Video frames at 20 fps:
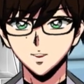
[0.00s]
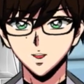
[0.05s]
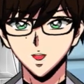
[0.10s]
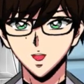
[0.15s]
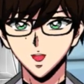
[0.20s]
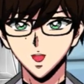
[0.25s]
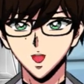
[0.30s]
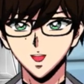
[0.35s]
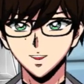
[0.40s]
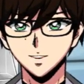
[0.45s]

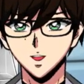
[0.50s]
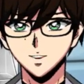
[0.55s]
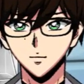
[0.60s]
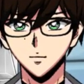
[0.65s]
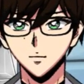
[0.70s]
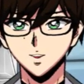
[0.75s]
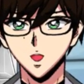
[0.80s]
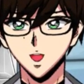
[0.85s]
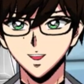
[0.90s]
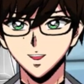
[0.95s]
I run
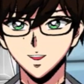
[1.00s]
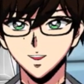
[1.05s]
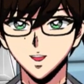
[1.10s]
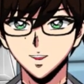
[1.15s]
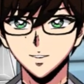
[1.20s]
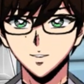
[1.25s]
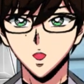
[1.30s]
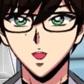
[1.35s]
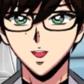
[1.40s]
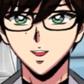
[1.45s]
one
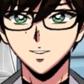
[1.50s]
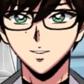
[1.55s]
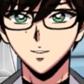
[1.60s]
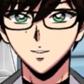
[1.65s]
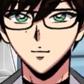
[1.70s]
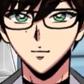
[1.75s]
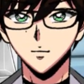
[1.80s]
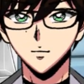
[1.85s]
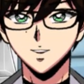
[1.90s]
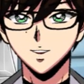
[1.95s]
Grand
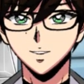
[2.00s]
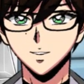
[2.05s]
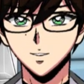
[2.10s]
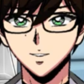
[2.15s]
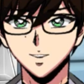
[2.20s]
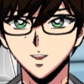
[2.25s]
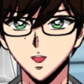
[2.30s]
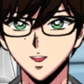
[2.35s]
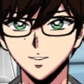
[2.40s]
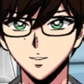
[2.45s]
Underworld
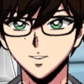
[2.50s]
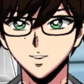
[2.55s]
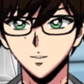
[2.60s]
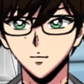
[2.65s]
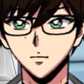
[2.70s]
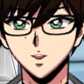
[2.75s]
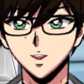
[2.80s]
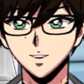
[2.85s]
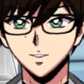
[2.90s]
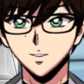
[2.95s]
Trio Queen
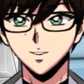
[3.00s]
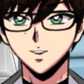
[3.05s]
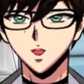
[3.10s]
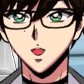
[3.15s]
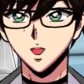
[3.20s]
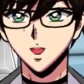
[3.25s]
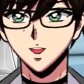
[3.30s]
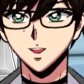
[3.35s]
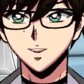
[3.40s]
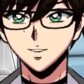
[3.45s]
Maduke
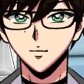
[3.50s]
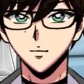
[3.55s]
here.